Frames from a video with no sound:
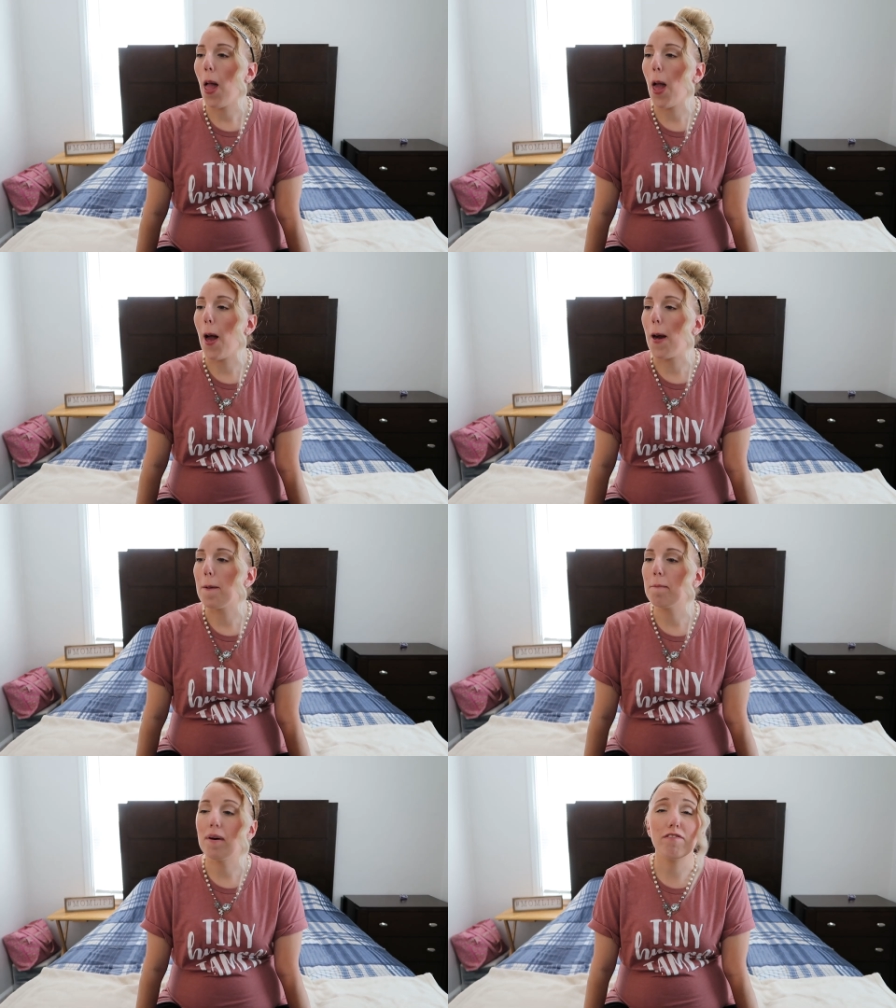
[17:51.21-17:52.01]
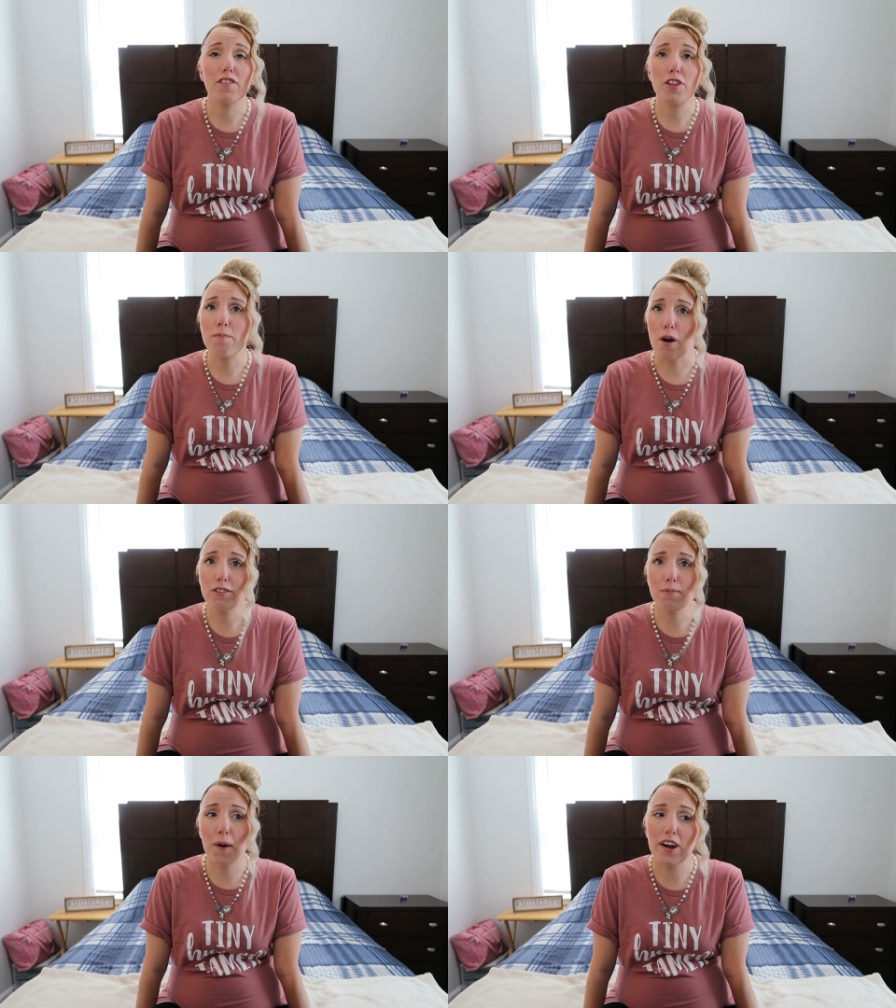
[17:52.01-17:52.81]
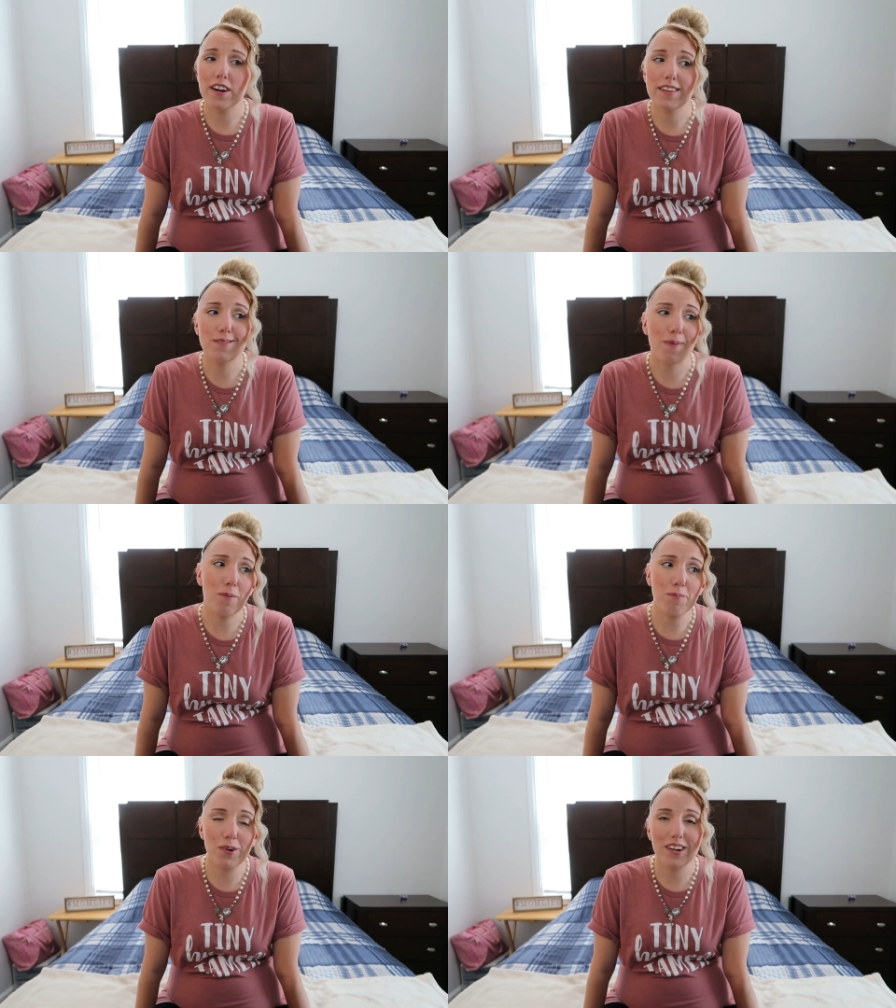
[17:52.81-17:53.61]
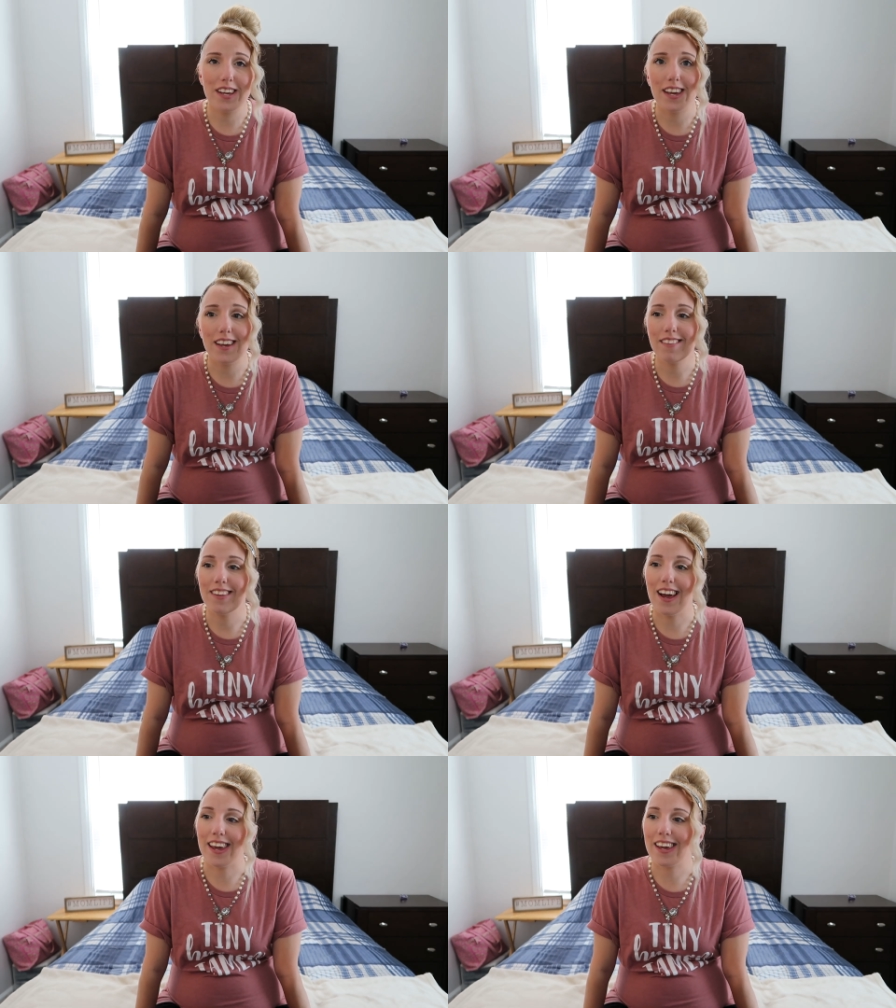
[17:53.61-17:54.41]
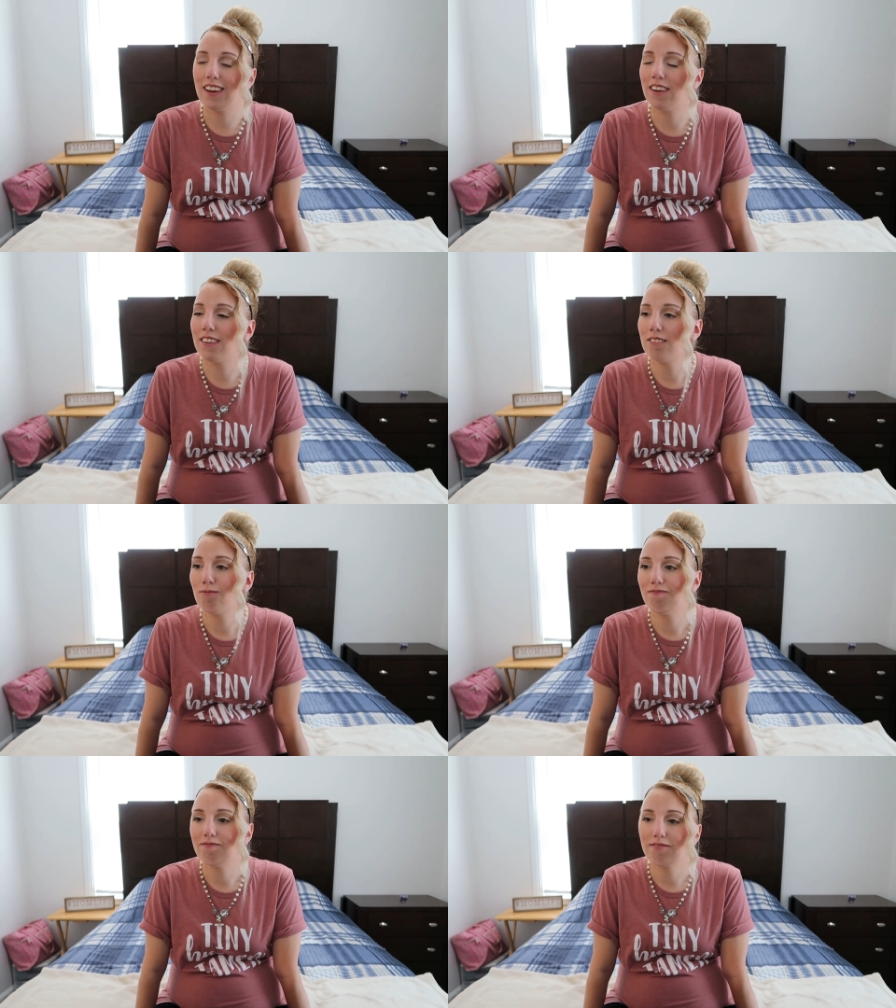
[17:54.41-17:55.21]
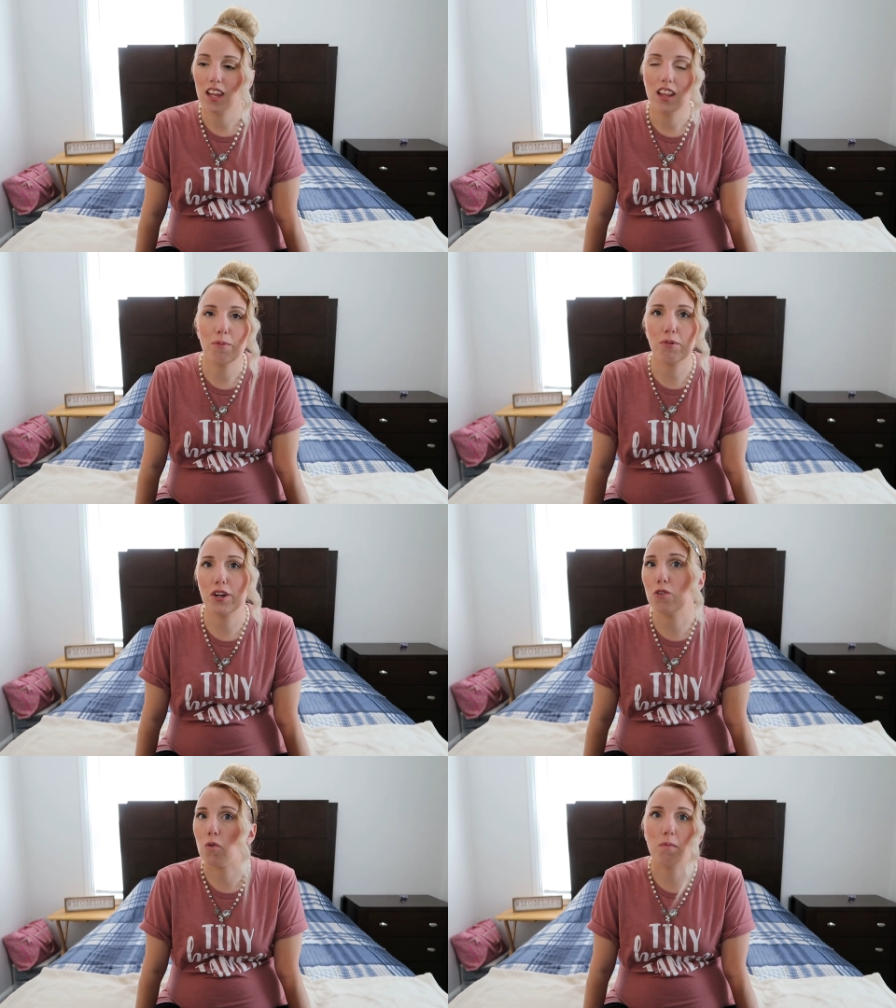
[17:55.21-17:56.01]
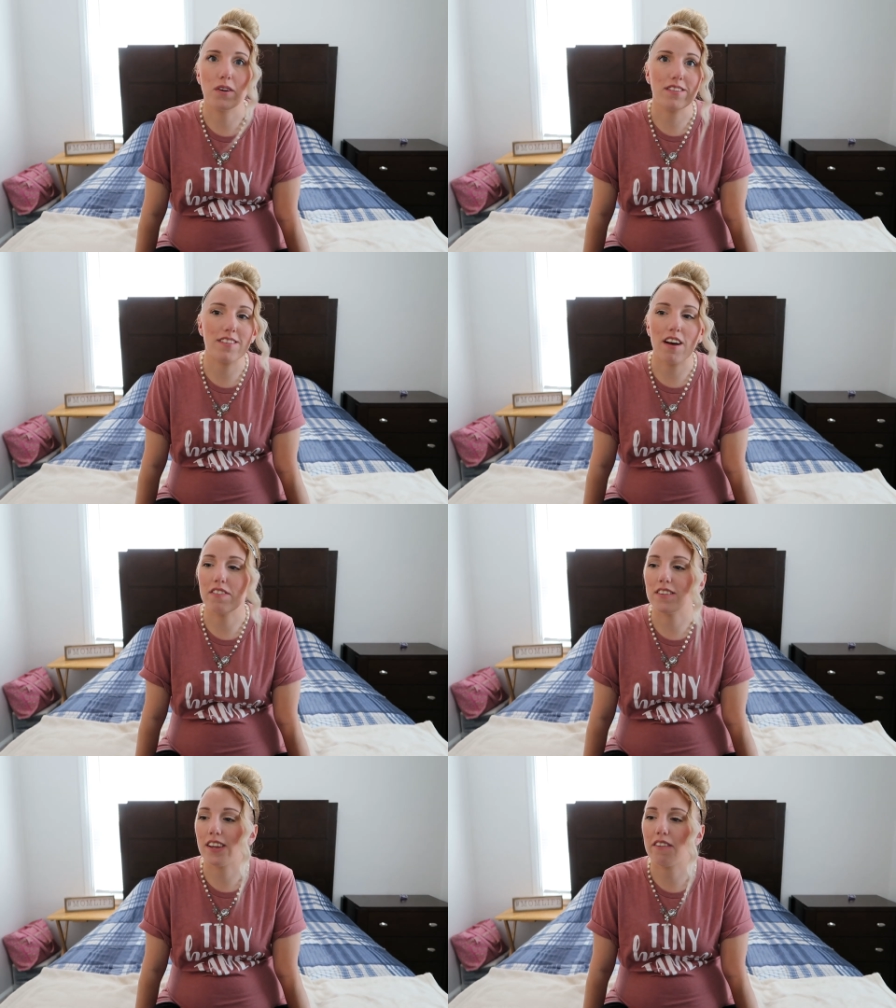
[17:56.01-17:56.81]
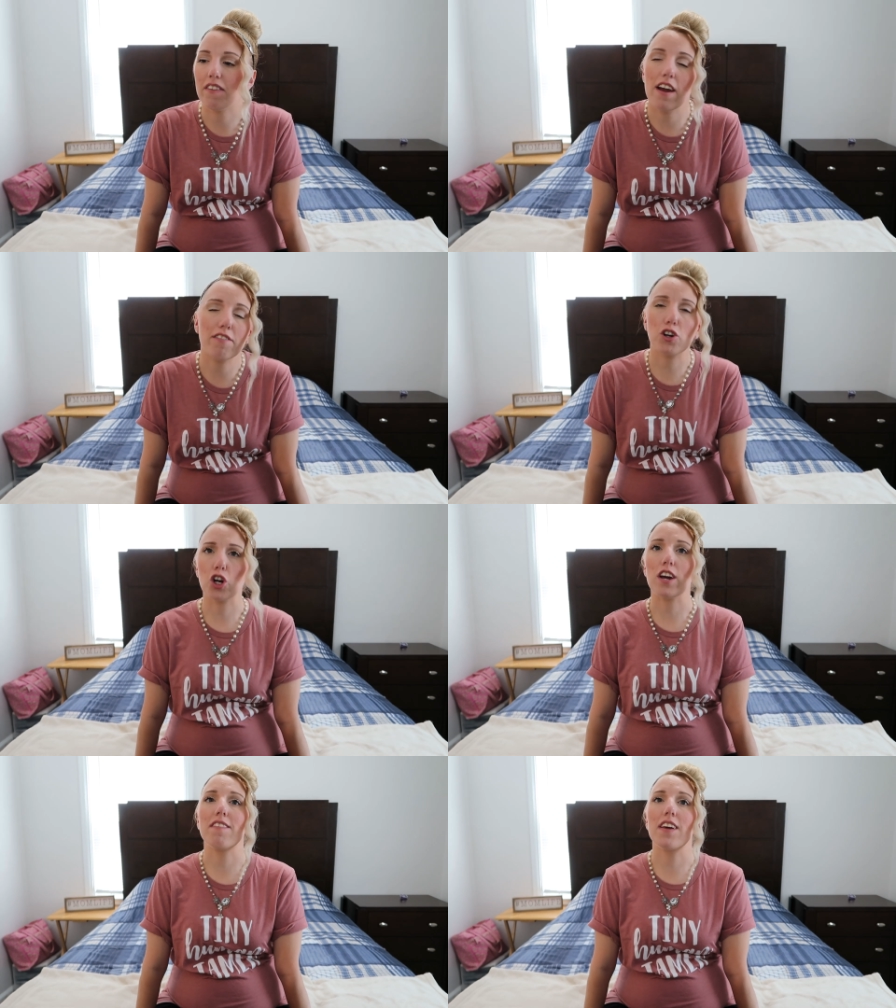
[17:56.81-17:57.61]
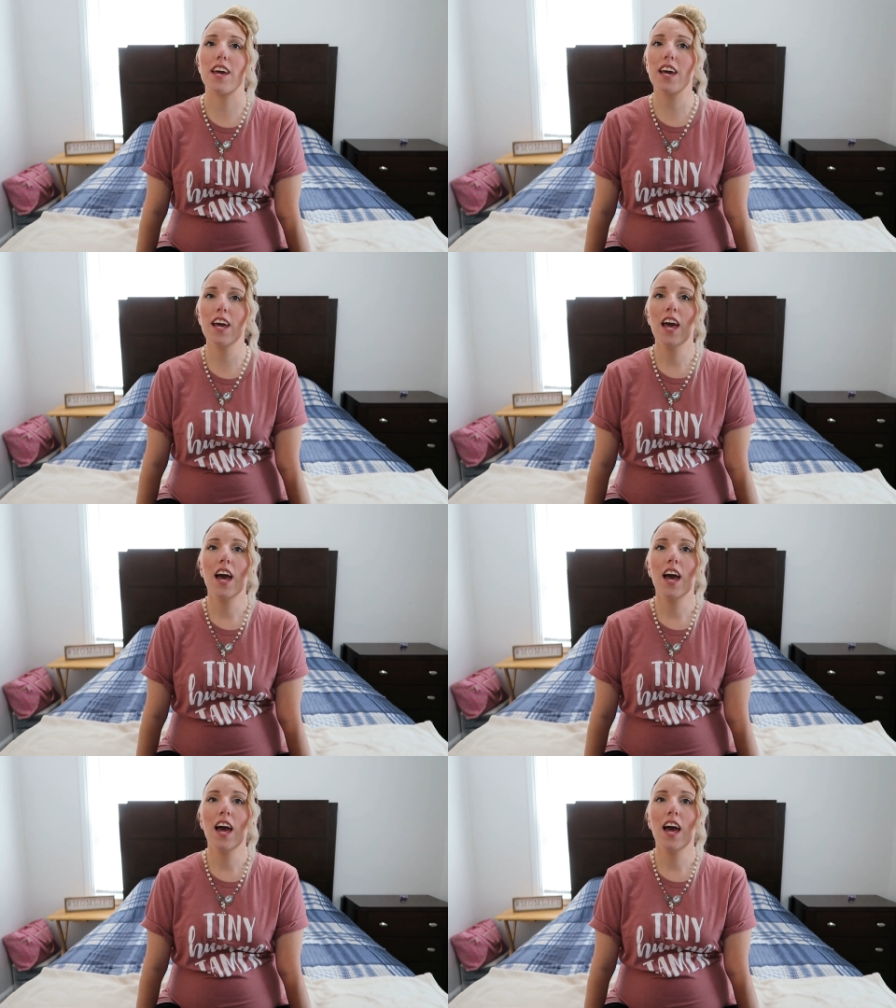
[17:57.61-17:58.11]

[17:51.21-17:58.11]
Um, but for the most part, it's been pretty like pretty normal stuff. It's like if I have a craving,